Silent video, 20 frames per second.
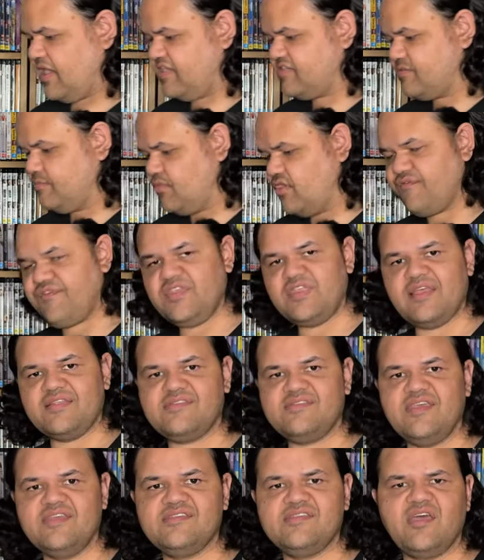is a movie
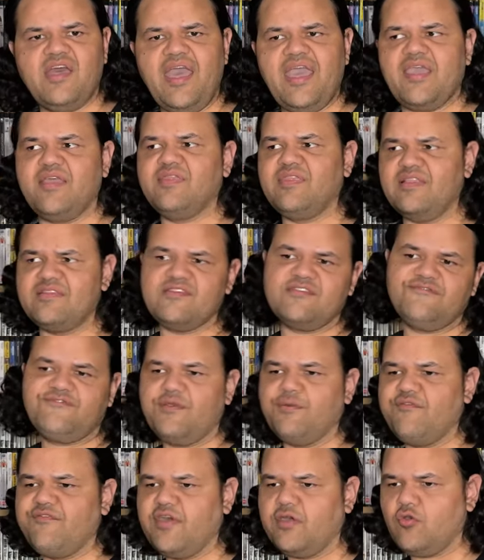that says, hey, that doesn't
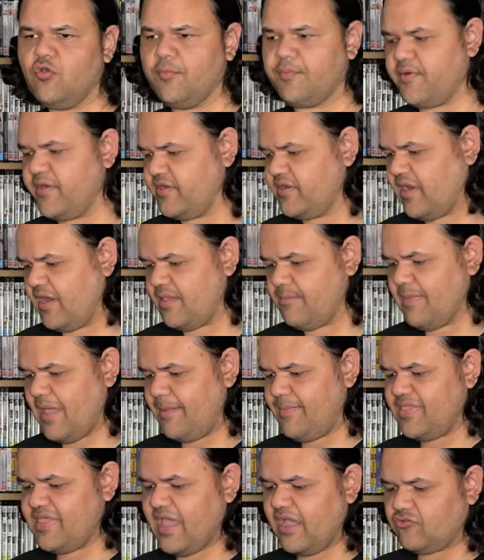fit with our corporate identity.
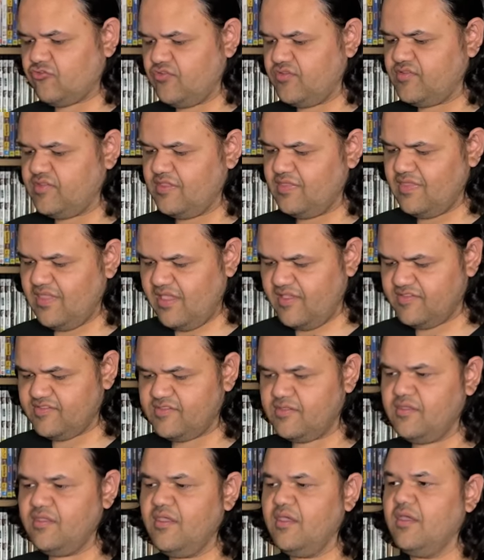Maybe the actress in
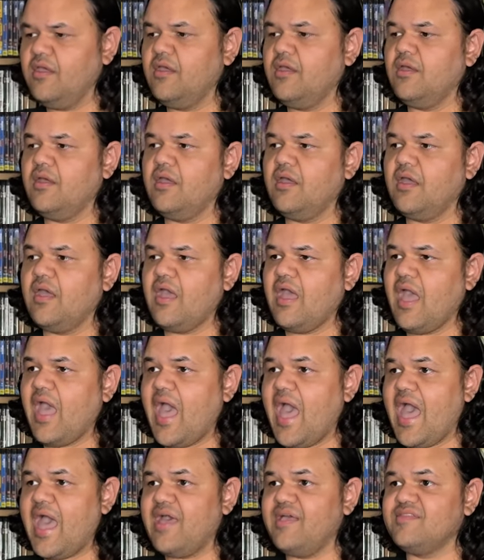this
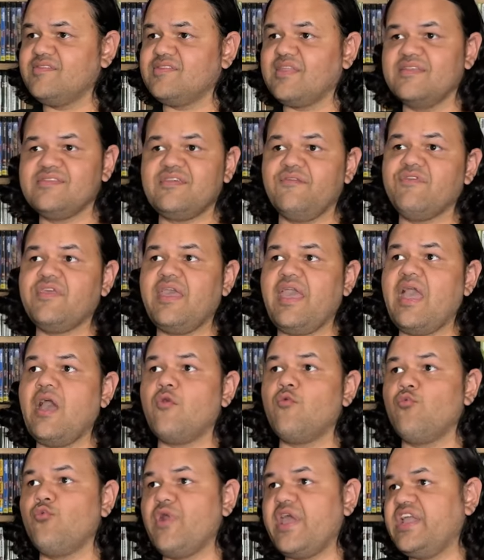has done something
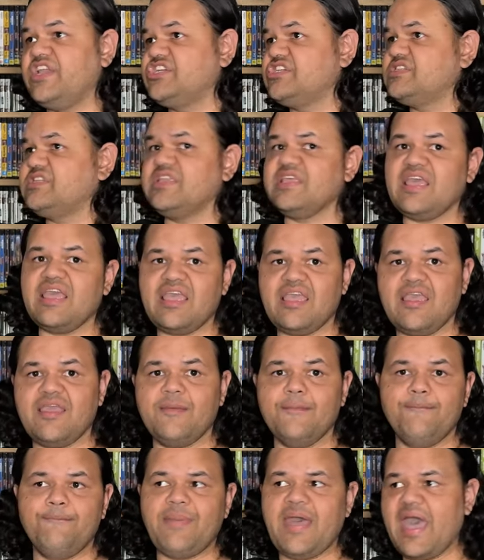outrageously
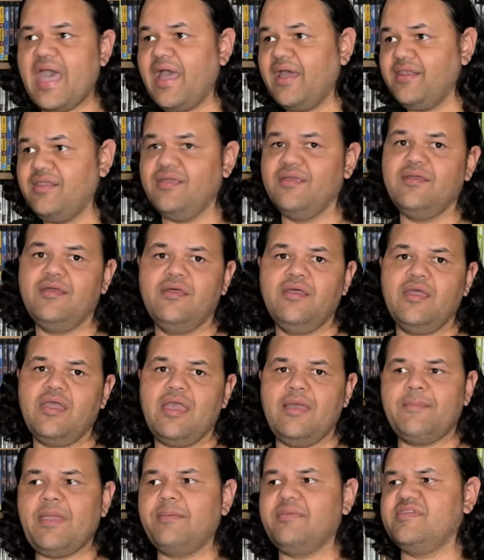bad,
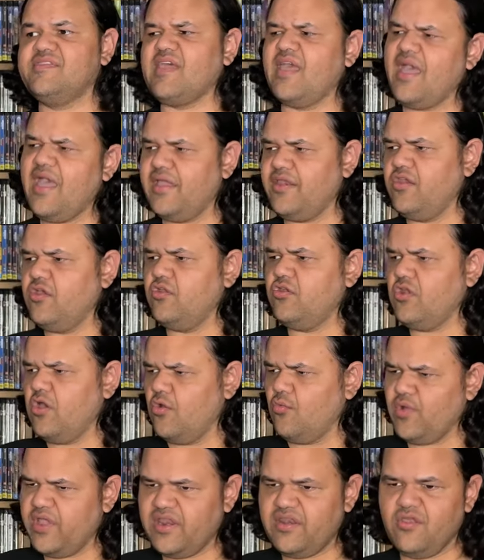and maybe they say, hey, no,
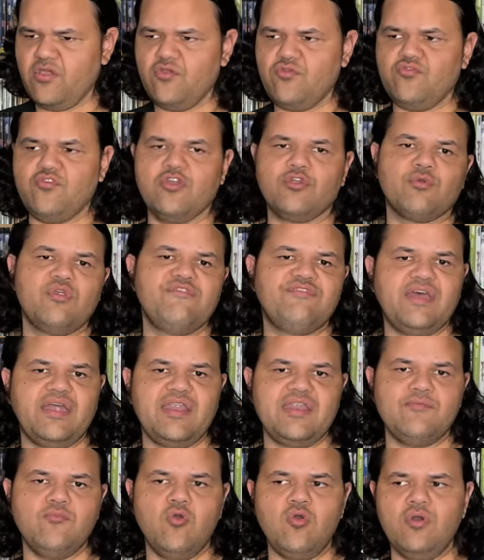no, we don't agree with
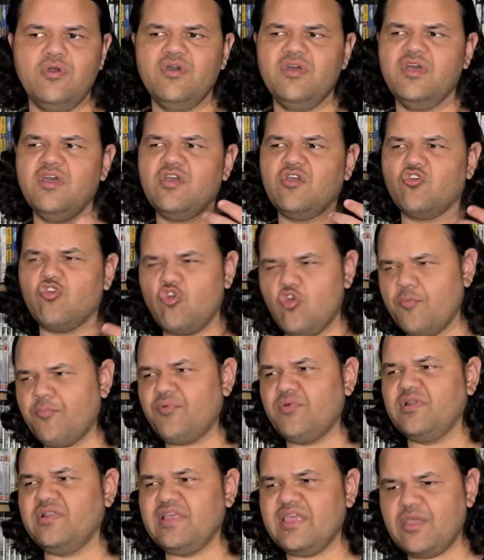that anymore.
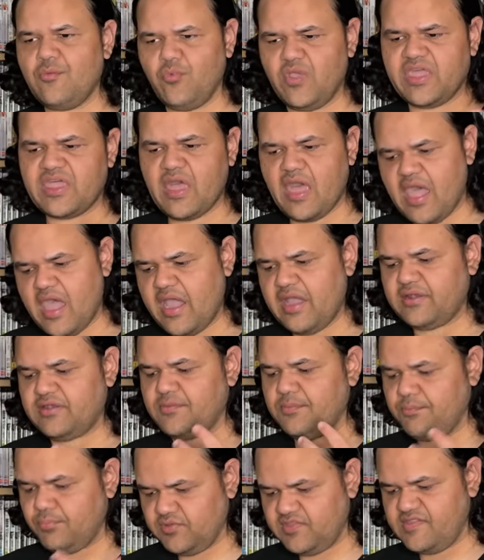Corporately, we
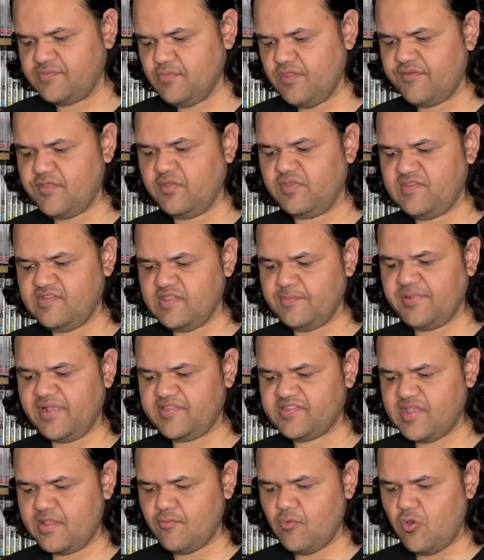can't put this movie on Disney
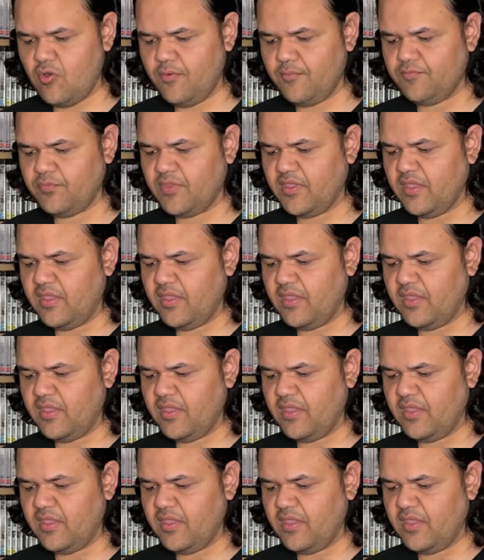Plus anymore.